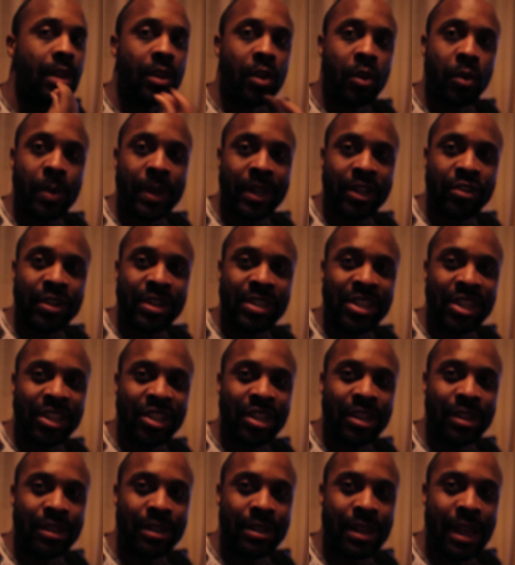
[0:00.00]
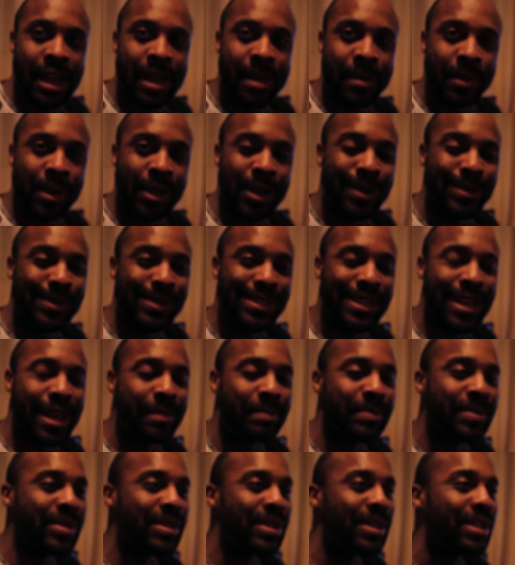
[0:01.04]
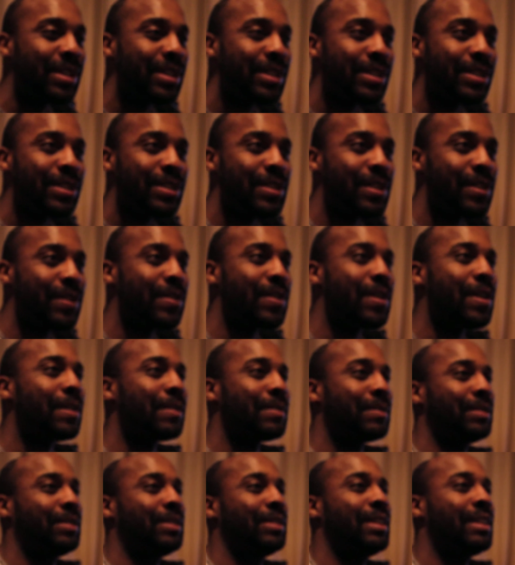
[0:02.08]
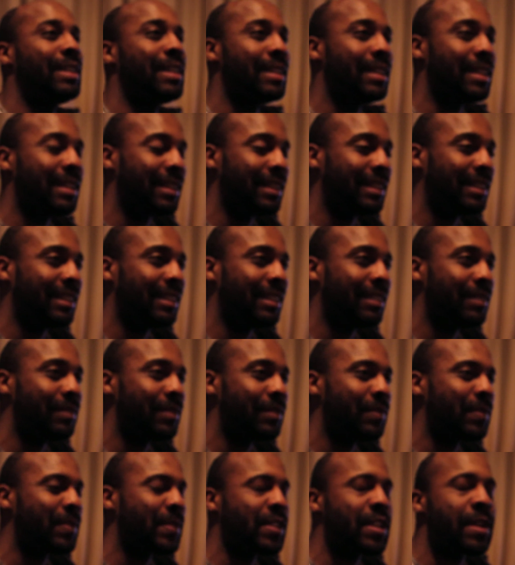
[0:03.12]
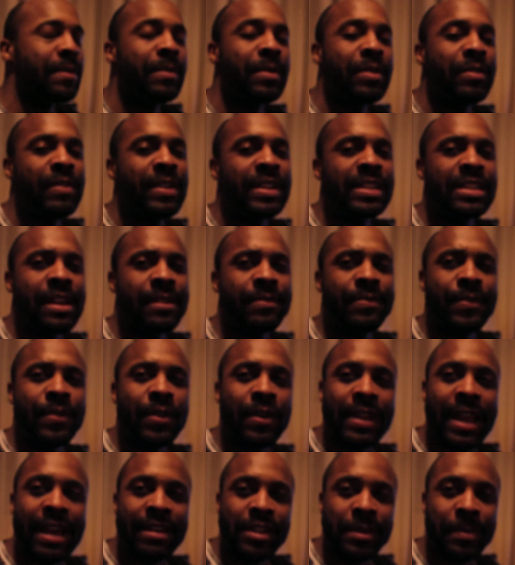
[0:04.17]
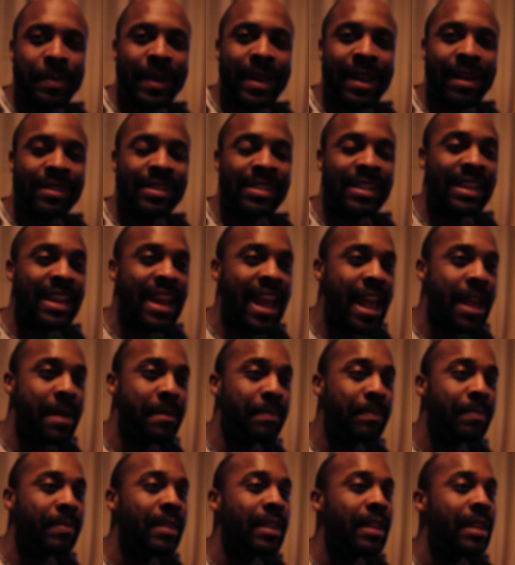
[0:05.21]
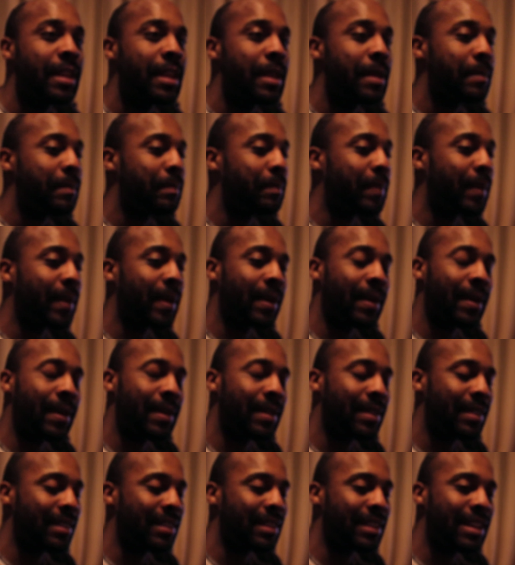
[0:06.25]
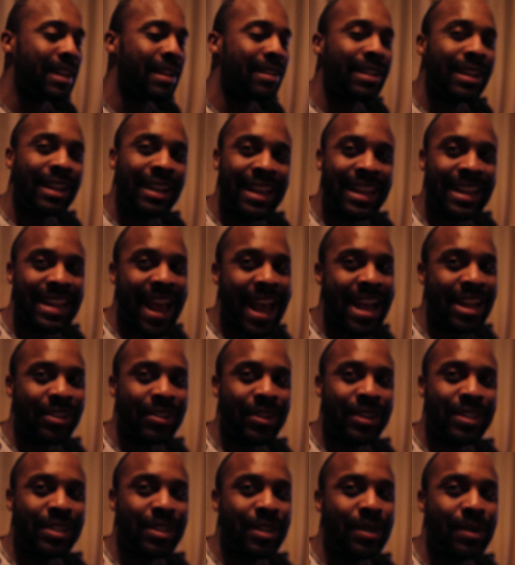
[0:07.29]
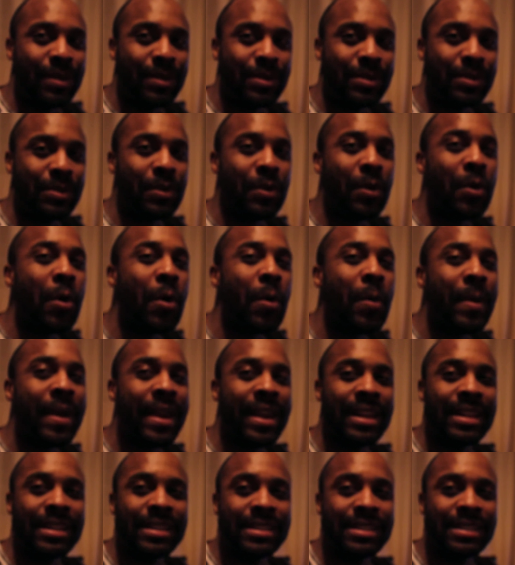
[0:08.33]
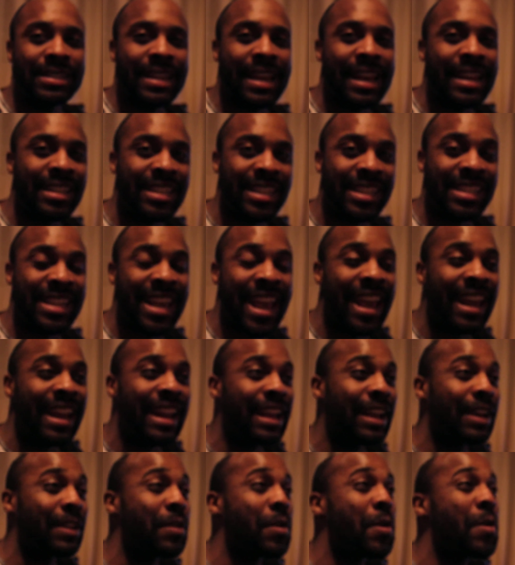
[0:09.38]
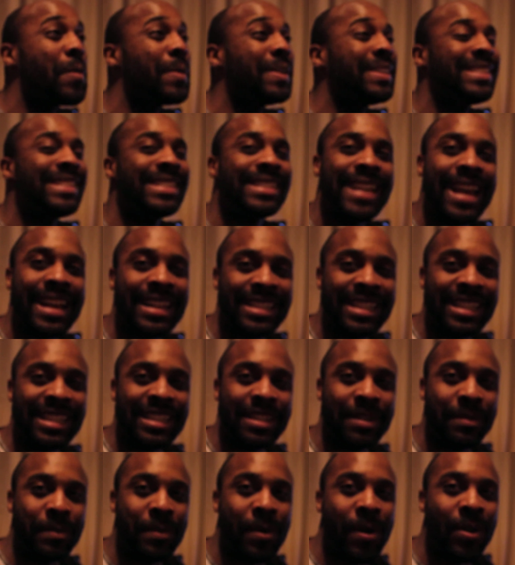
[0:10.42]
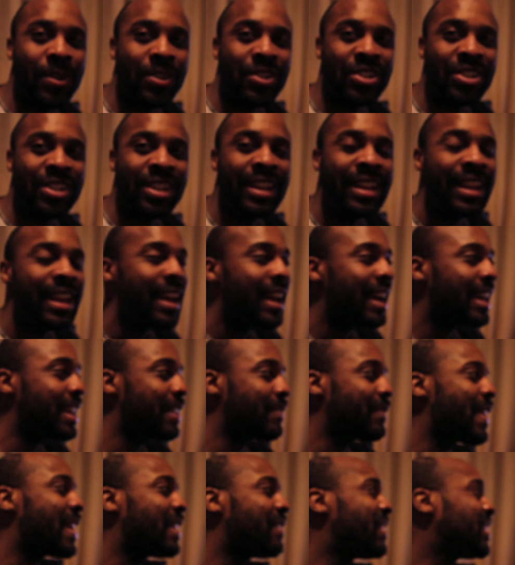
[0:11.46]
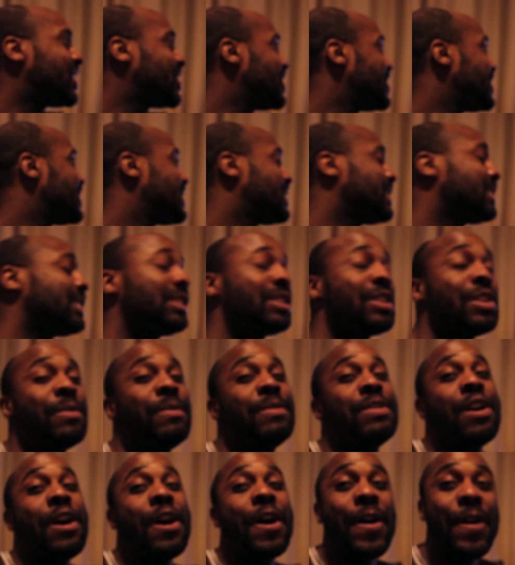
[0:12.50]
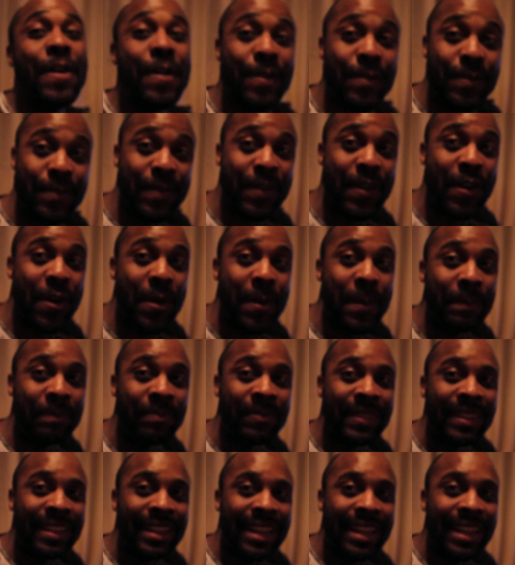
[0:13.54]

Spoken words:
quick transition close-ups, you've got, for some reason I've forgotten how to pronounce her name, but, you know, the lead actress who's always entertaining and always sexy to watch, and the fact that she's doing the whole film